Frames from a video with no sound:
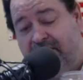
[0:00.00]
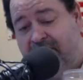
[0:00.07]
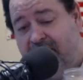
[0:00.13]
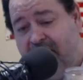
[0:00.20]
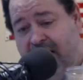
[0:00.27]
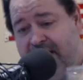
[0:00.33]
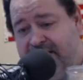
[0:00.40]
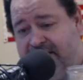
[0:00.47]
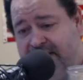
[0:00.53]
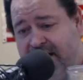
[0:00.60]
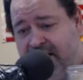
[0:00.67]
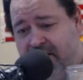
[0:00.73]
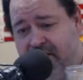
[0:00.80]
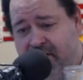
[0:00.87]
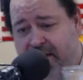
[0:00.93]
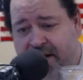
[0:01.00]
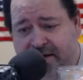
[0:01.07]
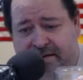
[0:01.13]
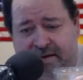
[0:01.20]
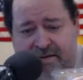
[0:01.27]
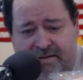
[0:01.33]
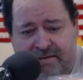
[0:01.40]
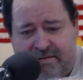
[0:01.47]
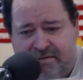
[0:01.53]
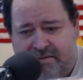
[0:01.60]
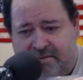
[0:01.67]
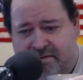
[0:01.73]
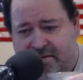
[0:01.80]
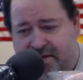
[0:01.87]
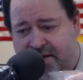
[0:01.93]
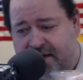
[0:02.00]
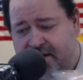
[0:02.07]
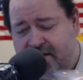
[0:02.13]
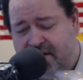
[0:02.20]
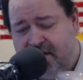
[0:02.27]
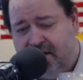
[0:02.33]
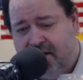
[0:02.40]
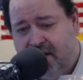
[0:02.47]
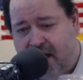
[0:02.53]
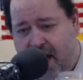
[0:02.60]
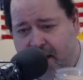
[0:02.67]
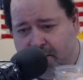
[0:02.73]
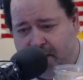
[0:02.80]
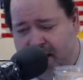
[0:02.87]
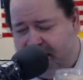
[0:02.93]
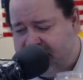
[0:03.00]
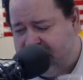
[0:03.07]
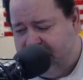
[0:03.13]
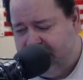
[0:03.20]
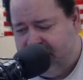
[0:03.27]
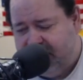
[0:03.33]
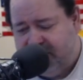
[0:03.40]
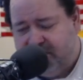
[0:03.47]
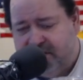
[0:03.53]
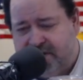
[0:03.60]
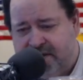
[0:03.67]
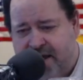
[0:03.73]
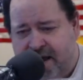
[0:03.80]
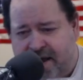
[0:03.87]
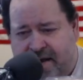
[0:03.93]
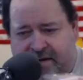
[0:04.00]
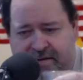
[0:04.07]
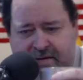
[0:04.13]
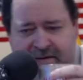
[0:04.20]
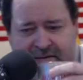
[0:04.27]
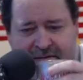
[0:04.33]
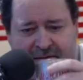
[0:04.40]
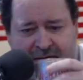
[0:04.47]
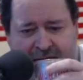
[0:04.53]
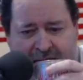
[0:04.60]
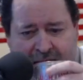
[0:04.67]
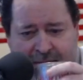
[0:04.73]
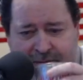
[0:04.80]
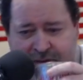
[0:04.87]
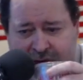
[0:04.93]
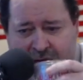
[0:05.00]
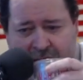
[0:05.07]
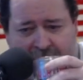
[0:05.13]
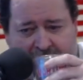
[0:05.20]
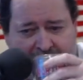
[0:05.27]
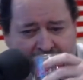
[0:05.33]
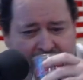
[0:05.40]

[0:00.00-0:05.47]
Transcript: I stand corrected. Then I will ask him just that. I'm shocked.